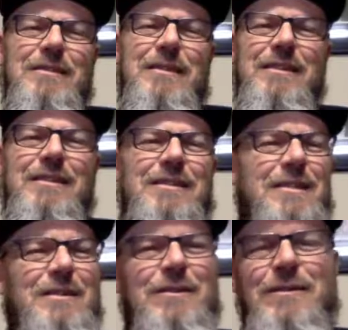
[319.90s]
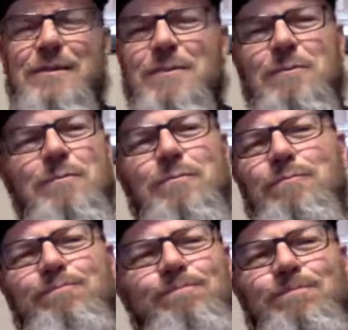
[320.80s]
the
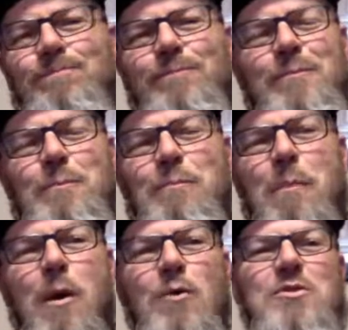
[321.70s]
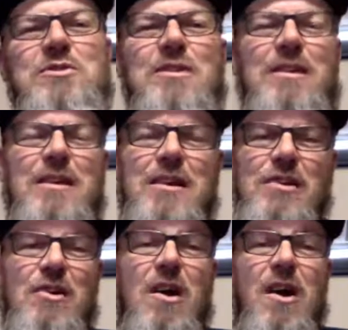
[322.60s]
most of the
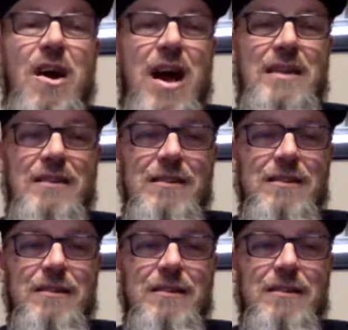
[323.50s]
year hot,